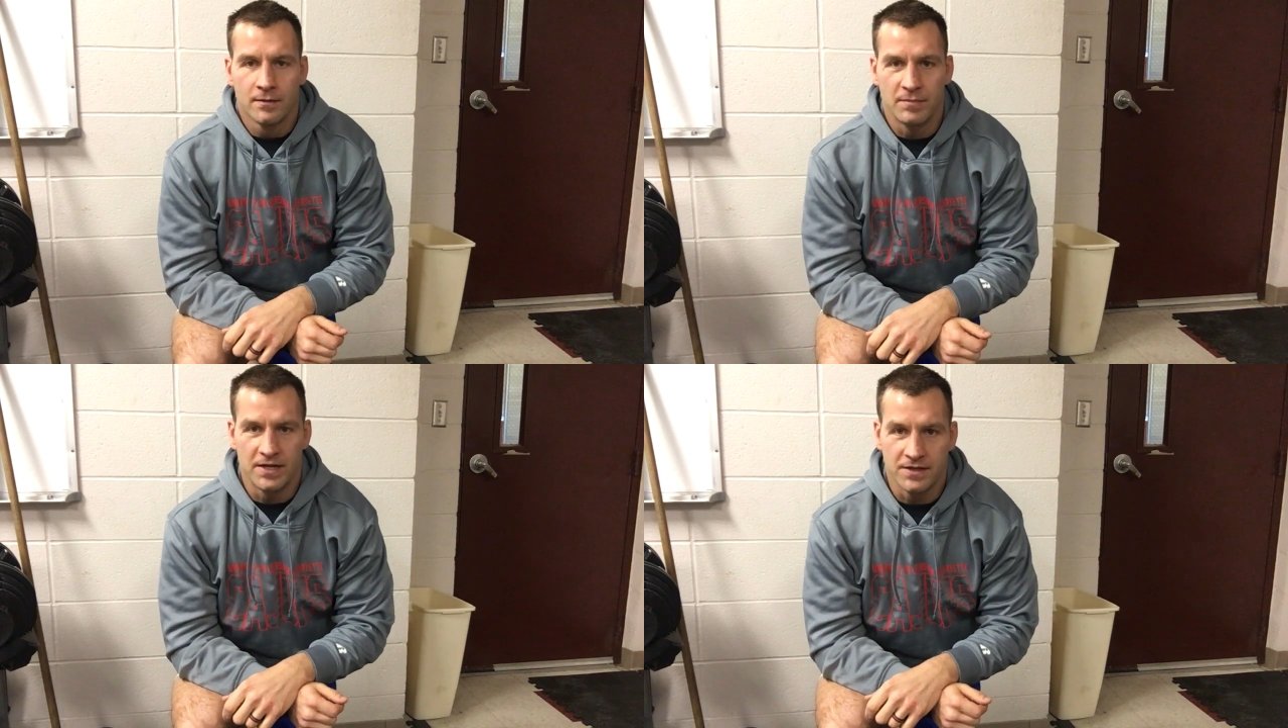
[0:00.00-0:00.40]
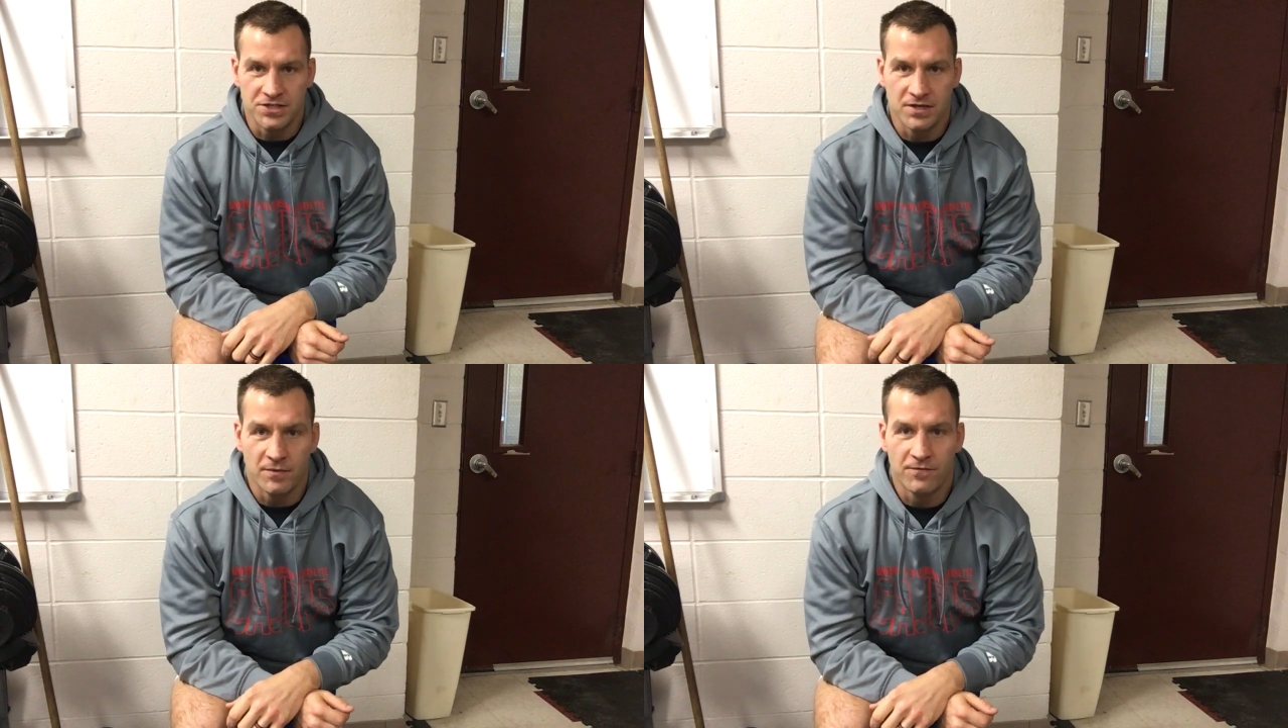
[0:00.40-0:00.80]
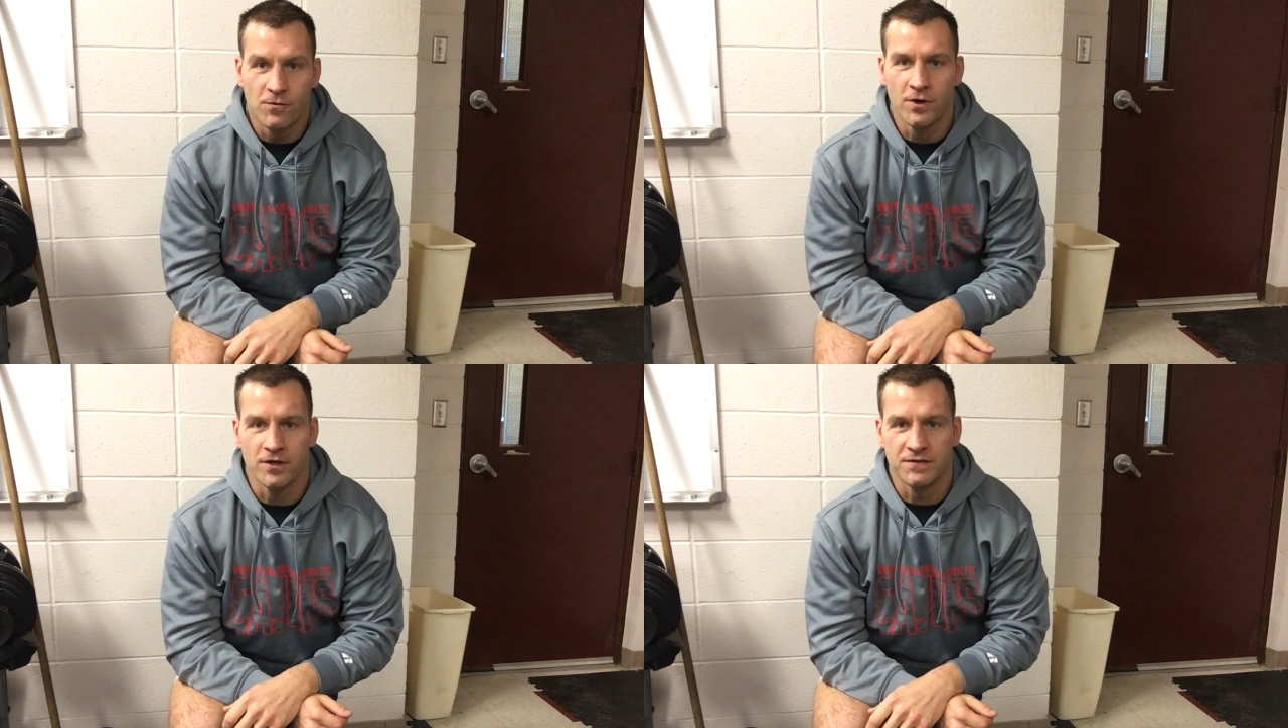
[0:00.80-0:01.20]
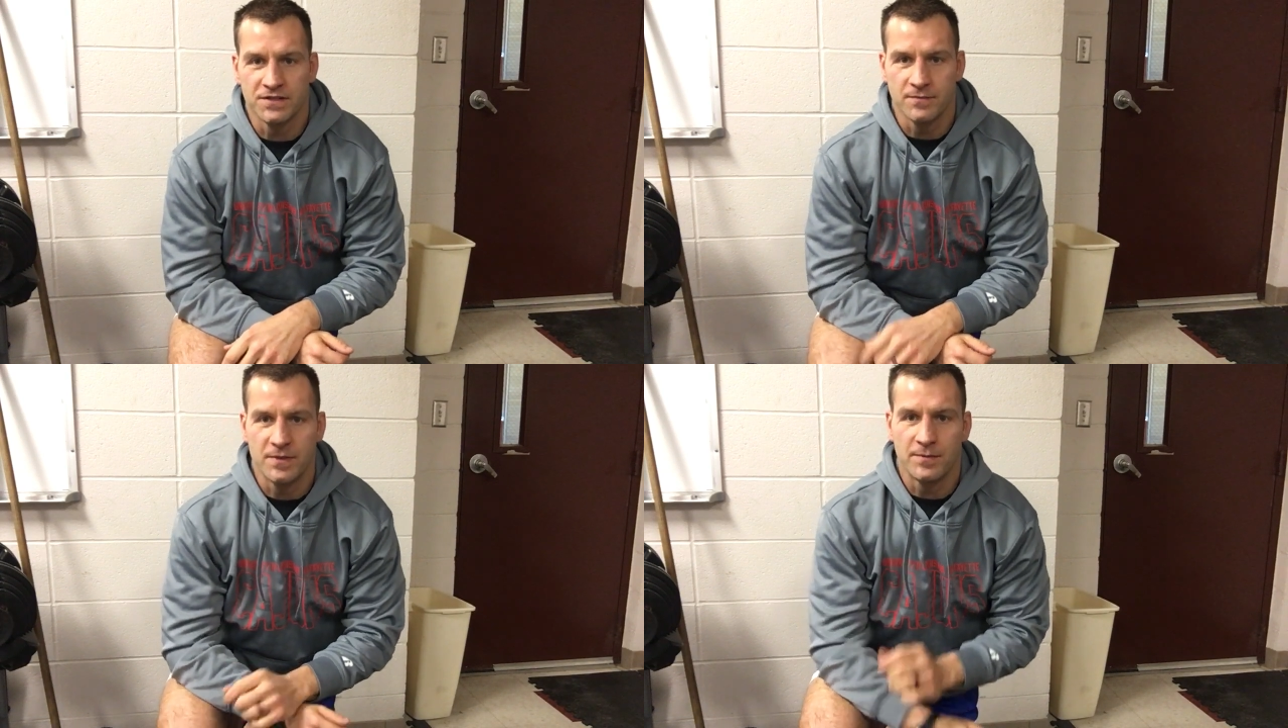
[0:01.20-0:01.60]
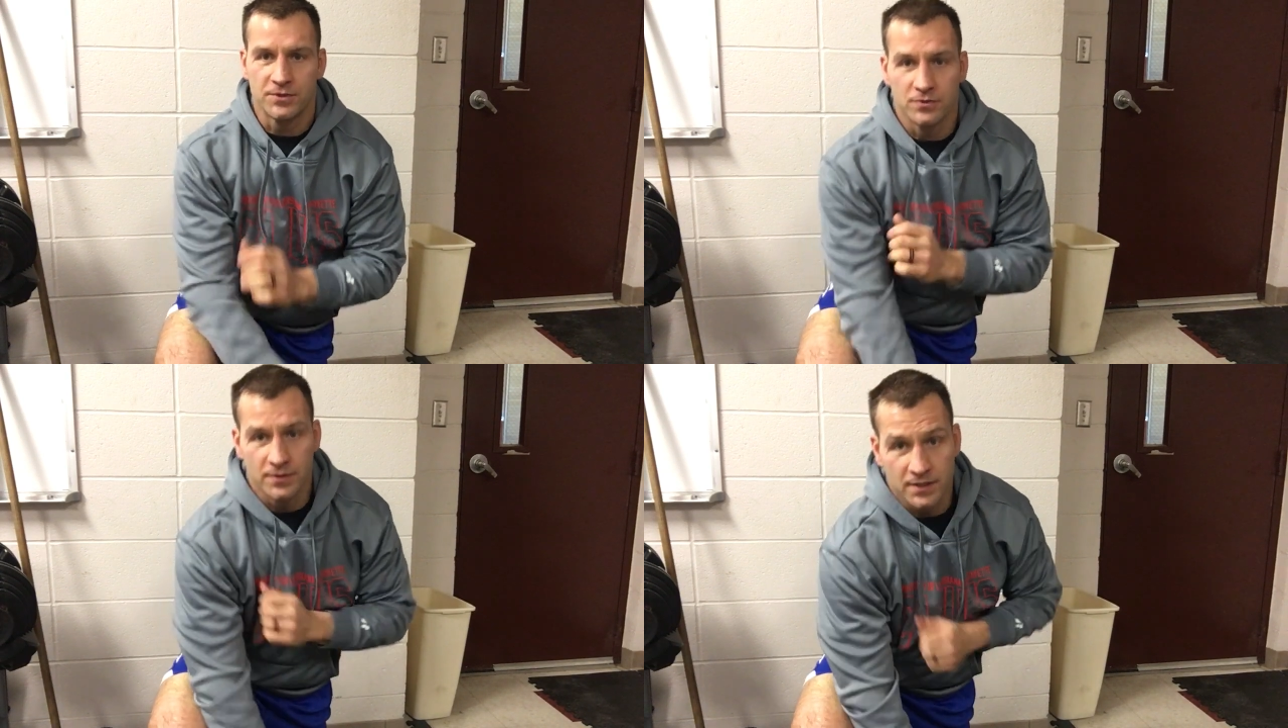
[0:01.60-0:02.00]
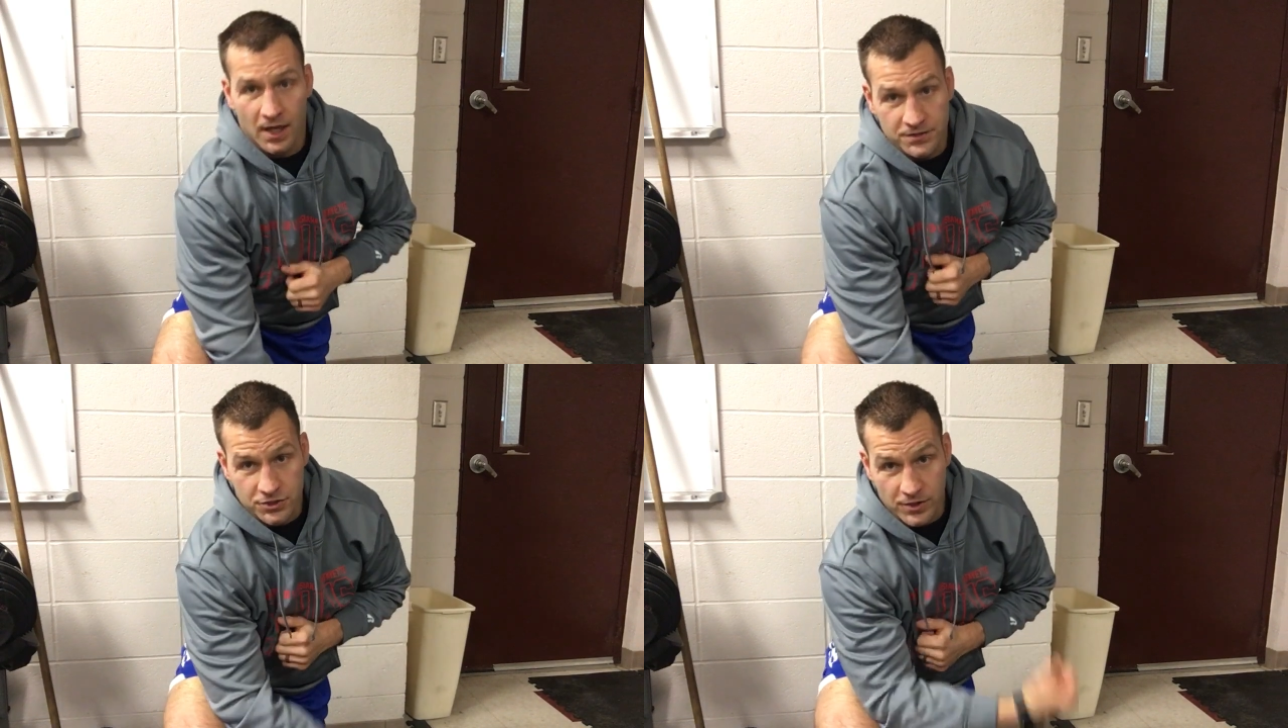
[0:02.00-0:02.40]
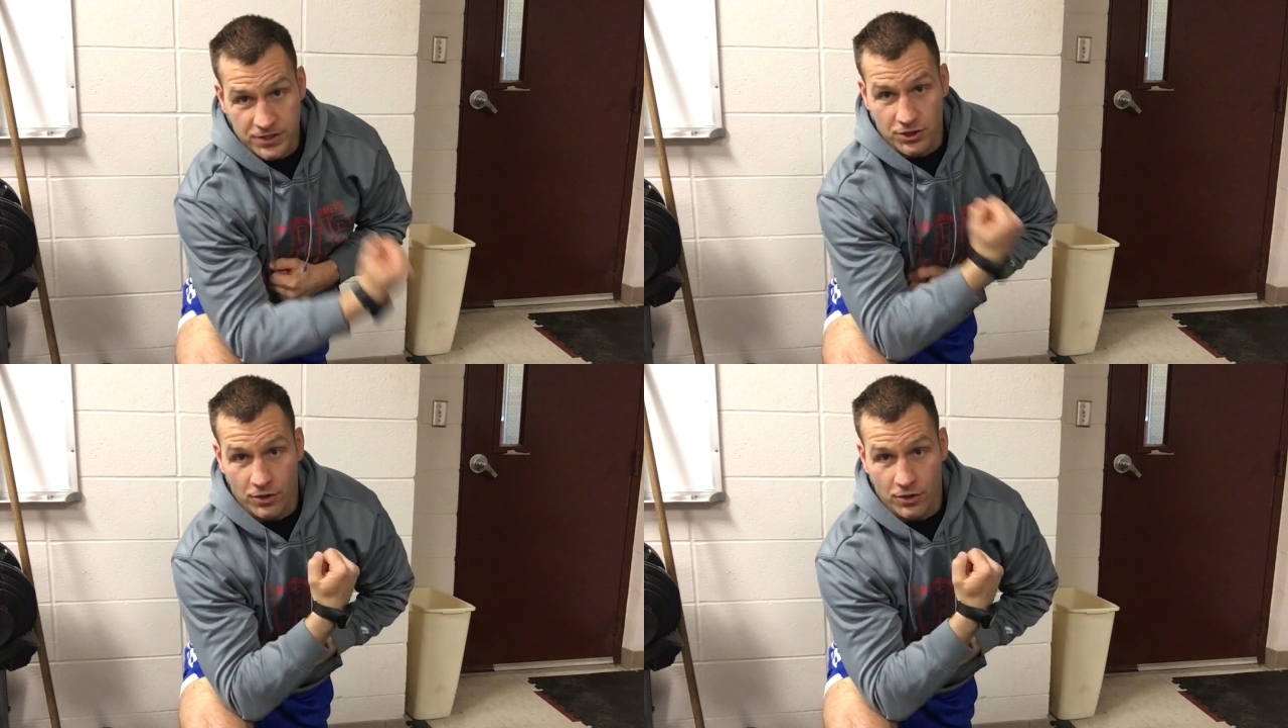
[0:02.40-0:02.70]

been in the gym before, you've seen people doing concentration